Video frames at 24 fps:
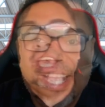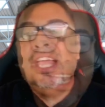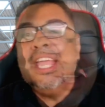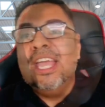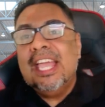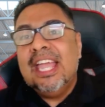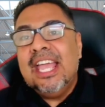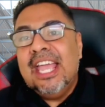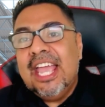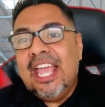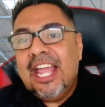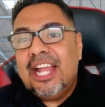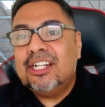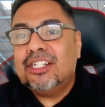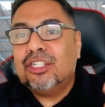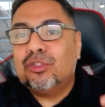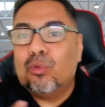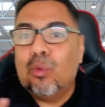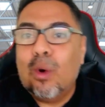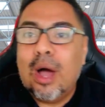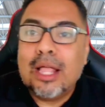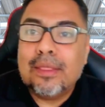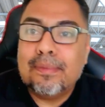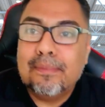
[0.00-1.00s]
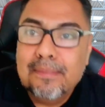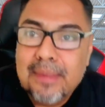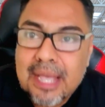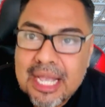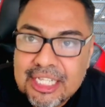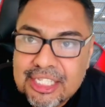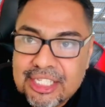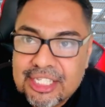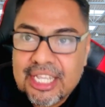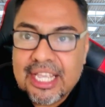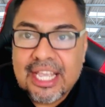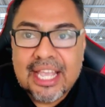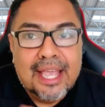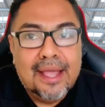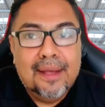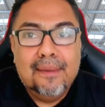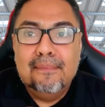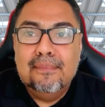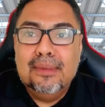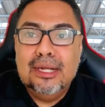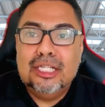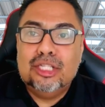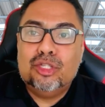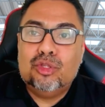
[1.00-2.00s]
Here's what messy
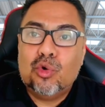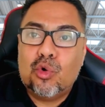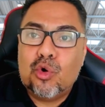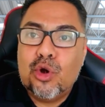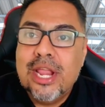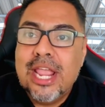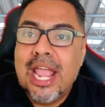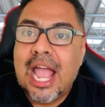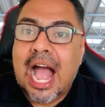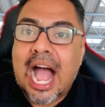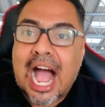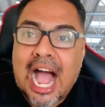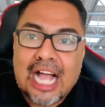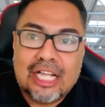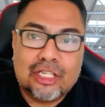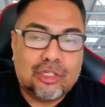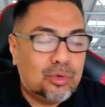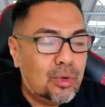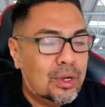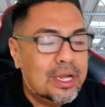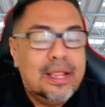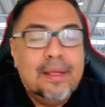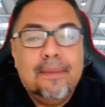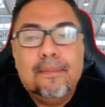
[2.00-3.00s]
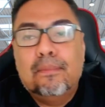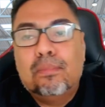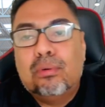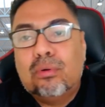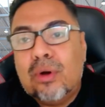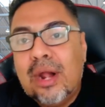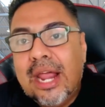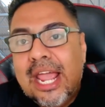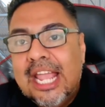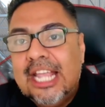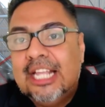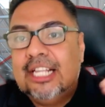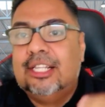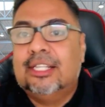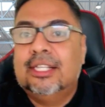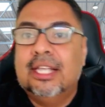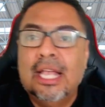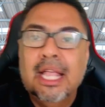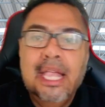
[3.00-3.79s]
inventory actually breaks.